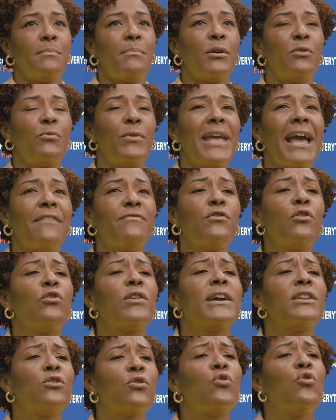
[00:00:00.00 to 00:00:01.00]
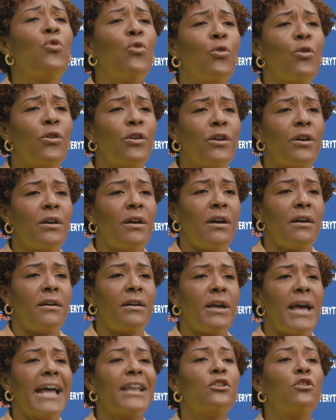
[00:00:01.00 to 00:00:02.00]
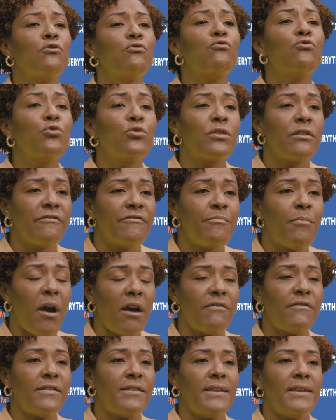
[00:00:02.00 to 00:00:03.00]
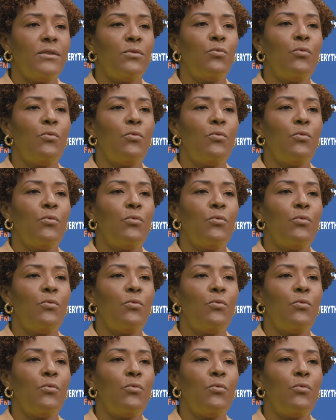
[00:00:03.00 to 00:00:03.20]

But we have to look at the core and the root of poverty.